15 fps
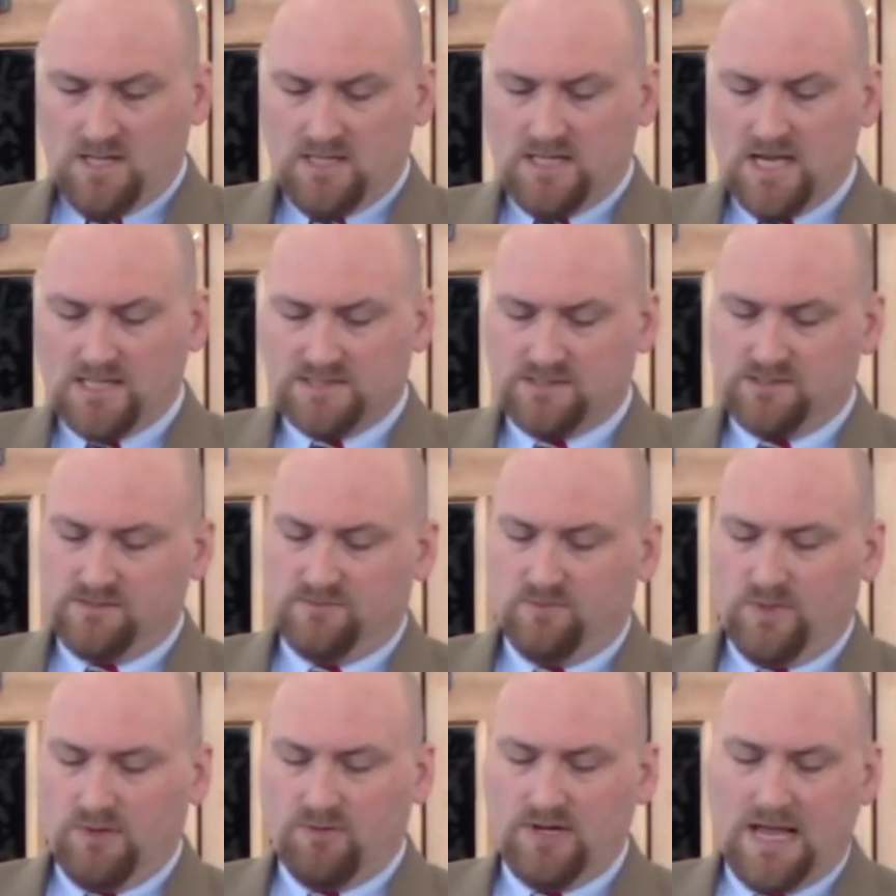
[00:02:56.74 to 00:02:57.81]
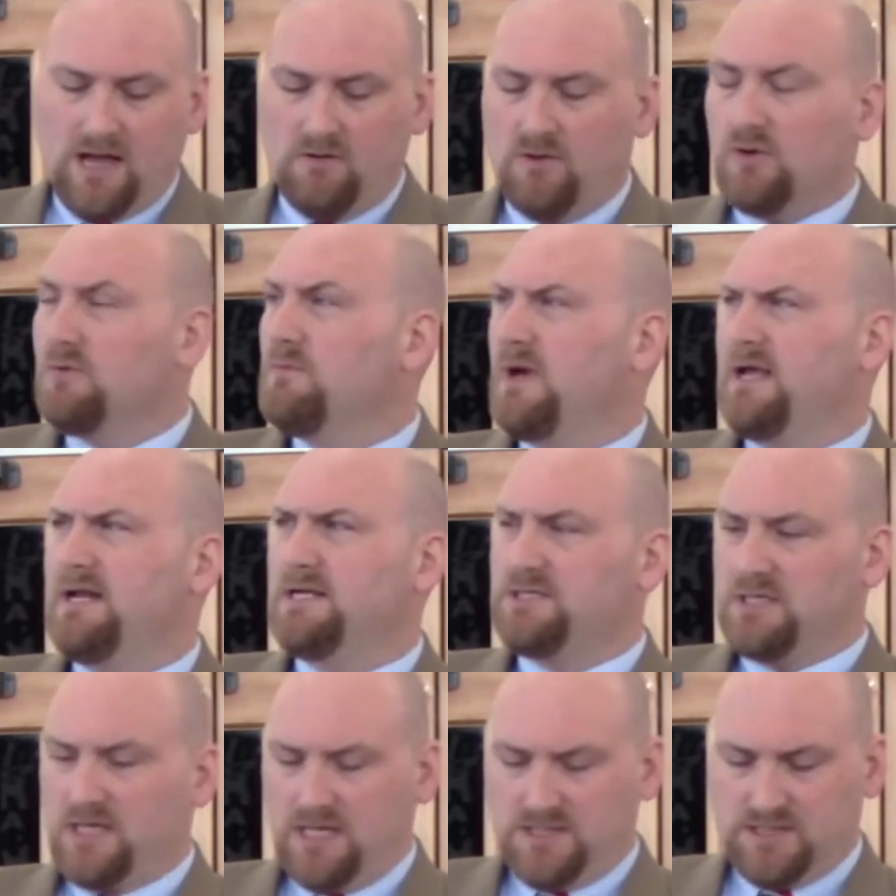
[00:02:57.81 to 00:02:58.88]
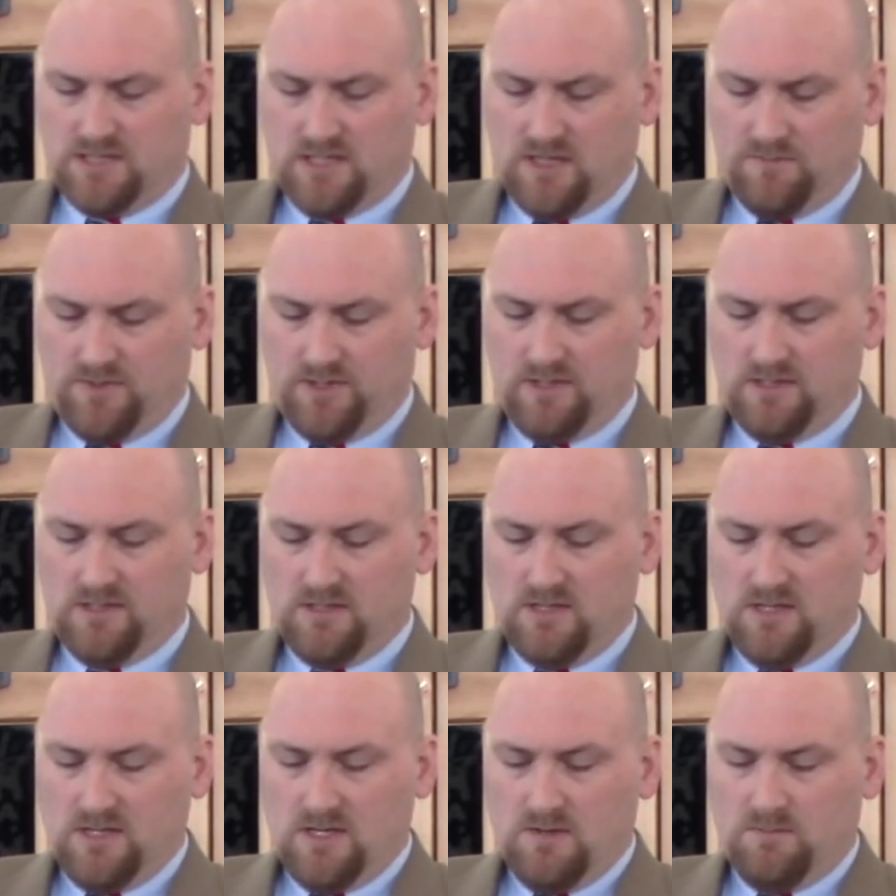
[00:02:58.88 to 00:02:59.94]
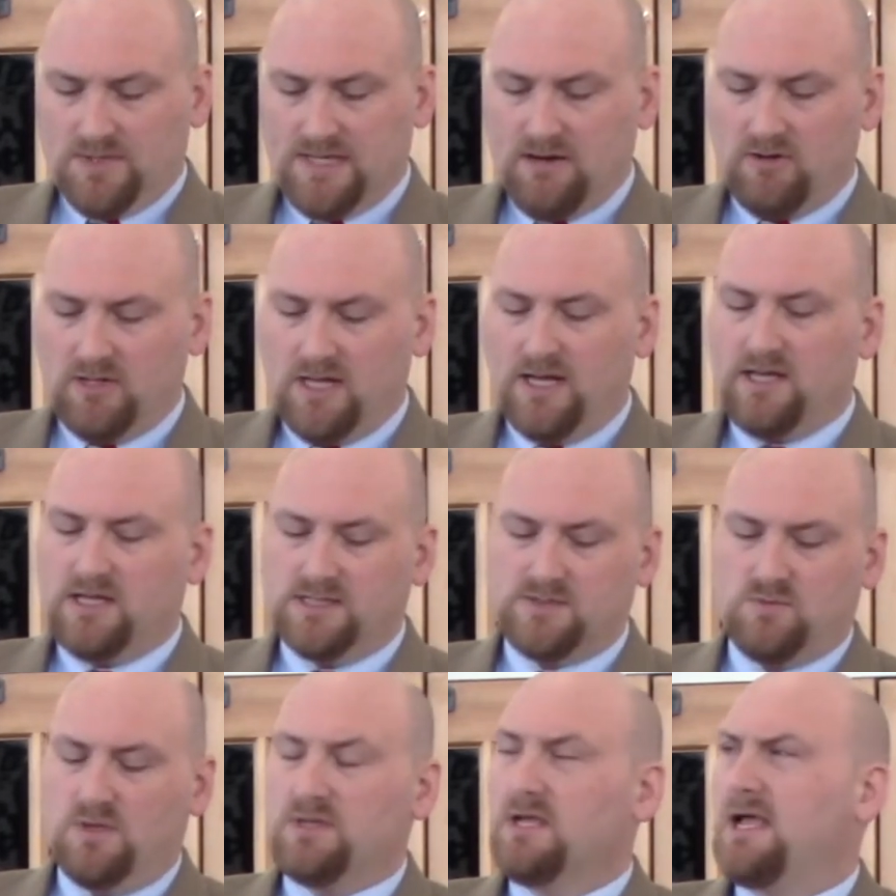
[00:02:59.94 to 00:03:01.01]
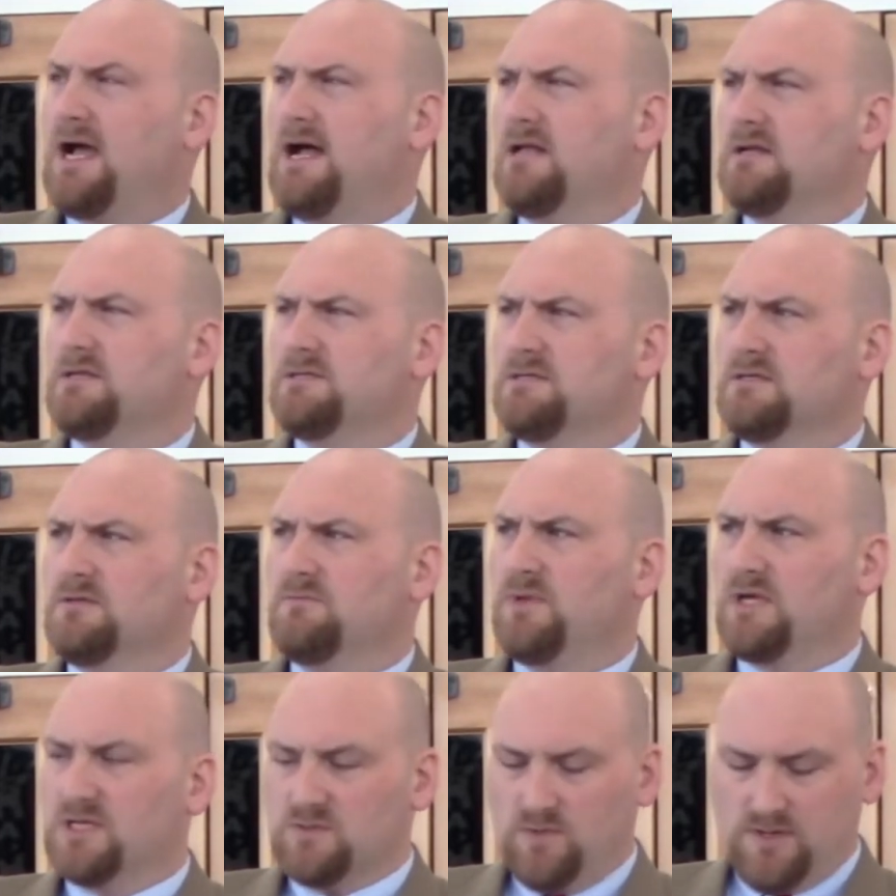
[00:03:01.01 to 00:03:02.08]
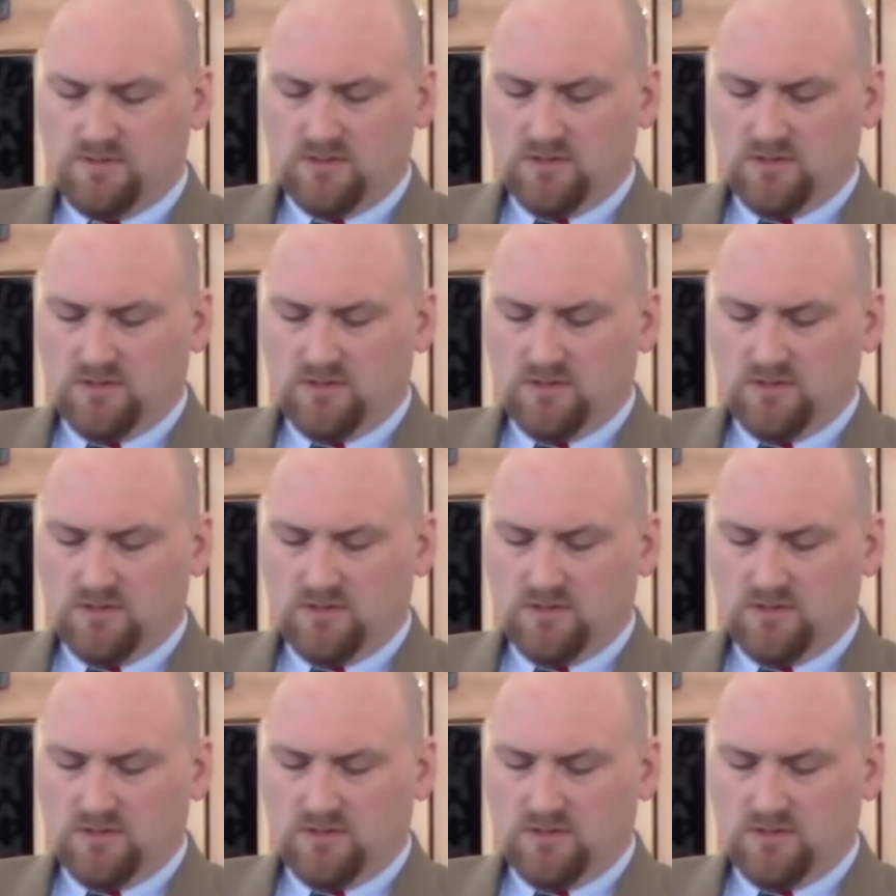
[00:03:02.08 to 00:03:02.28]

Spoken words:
Yes, we were now owned by an education company, but they were letting us run the college because we were the